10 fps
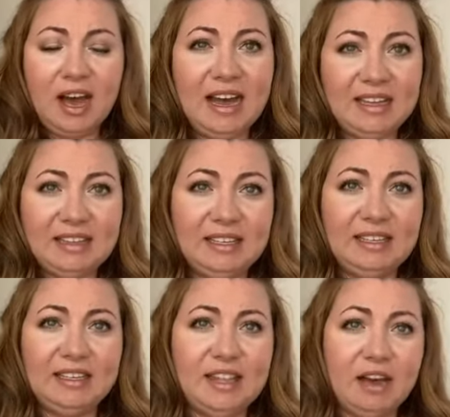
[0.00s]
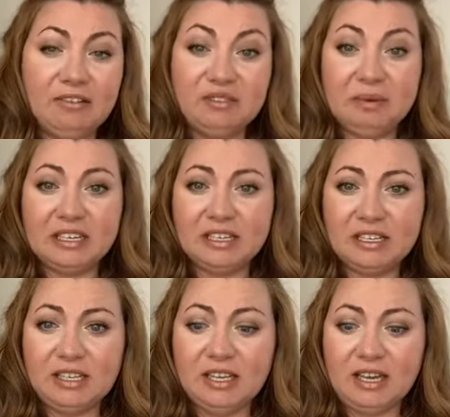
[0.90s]
I think now,
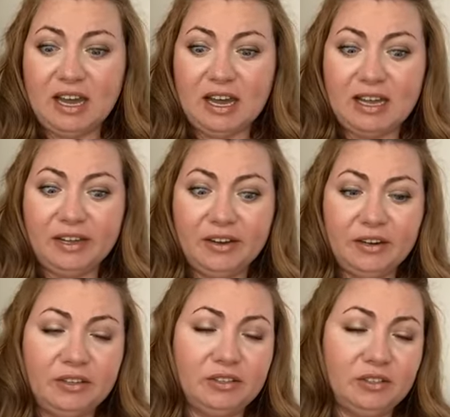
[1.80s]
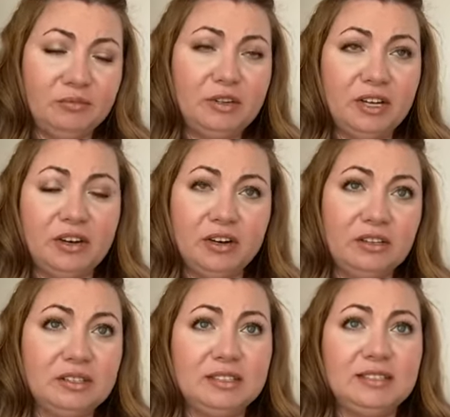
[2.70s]
especially, I heard so many
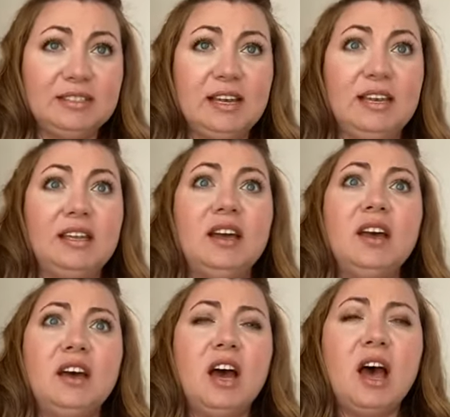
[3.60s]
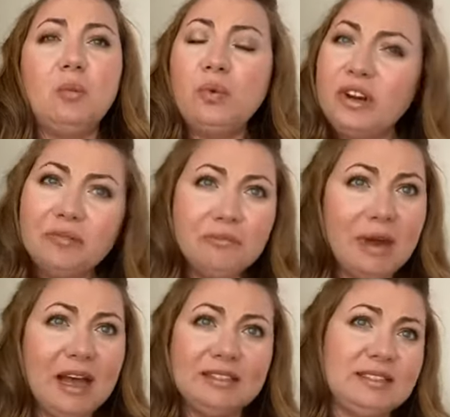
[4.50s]
girls that saying, I'm wearing
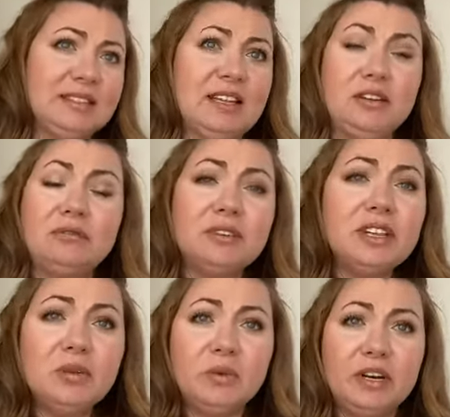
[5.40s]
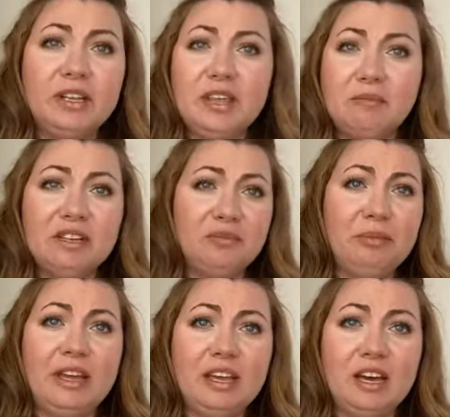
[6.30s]
masks, I don't really wear that much
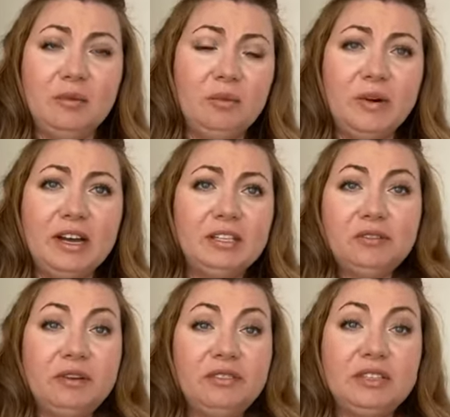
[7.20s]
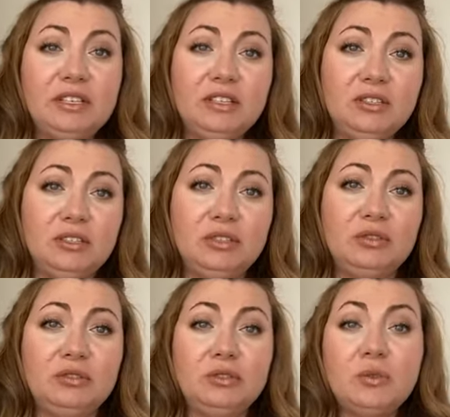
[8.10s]
makeup, why do I even need
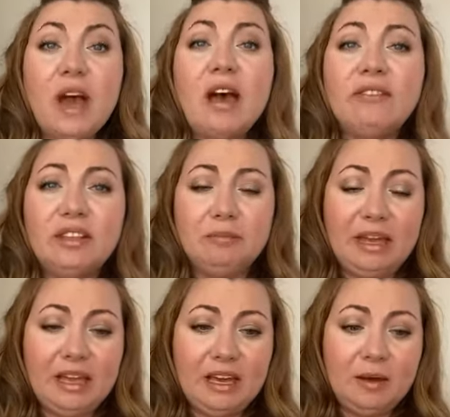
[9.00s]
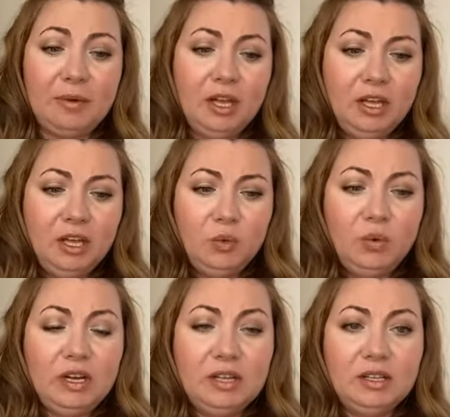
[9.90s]
to have any makeup?
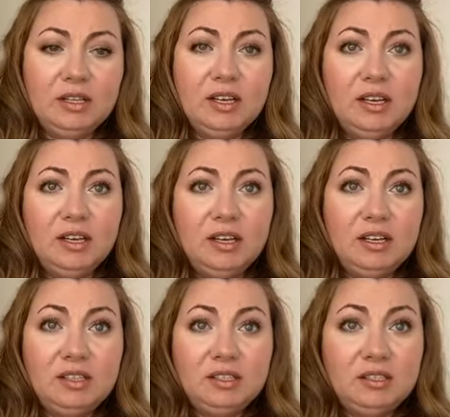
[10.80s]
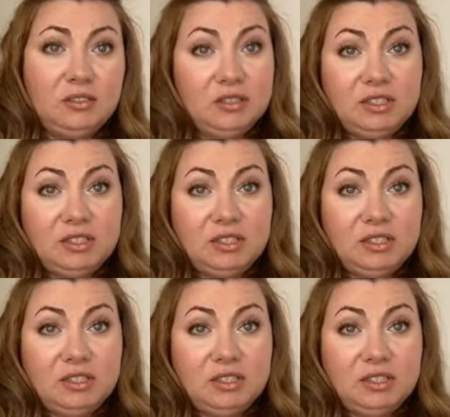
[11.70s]
Well, you